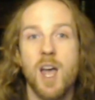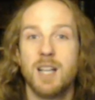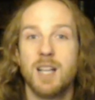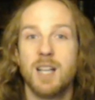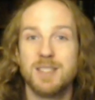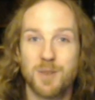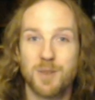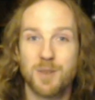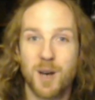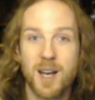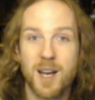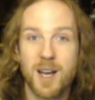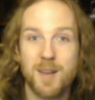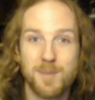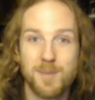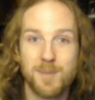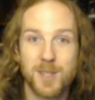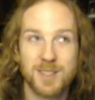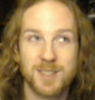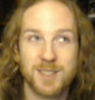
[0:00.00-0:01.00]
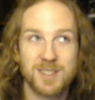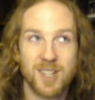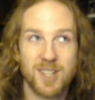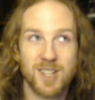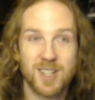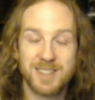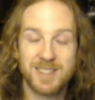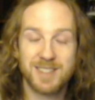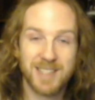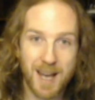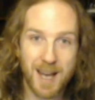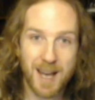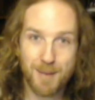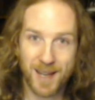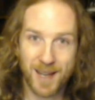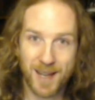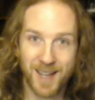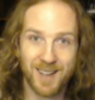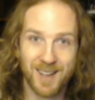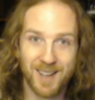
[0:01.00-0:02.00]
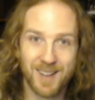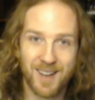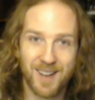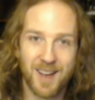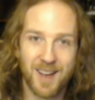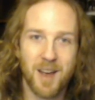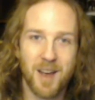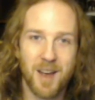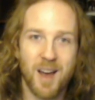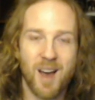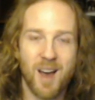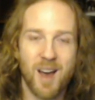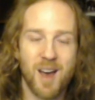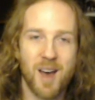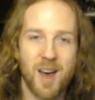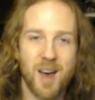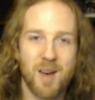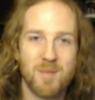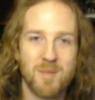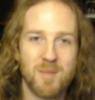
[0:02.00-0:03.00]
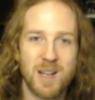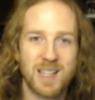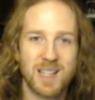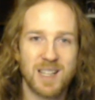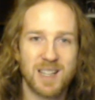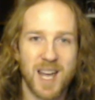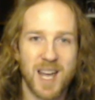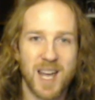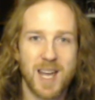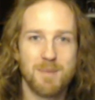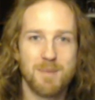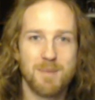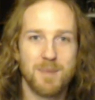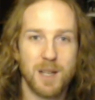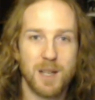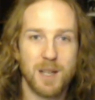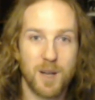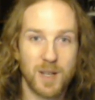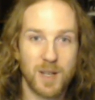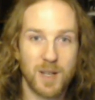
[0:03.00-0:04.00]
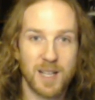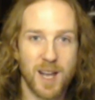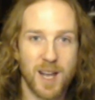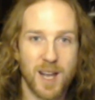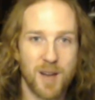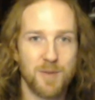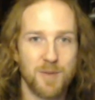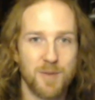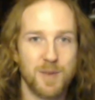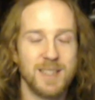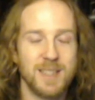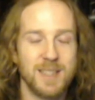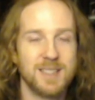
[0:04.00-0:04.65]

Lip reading: And so I'm going to start DMing a little game locally, hopefully.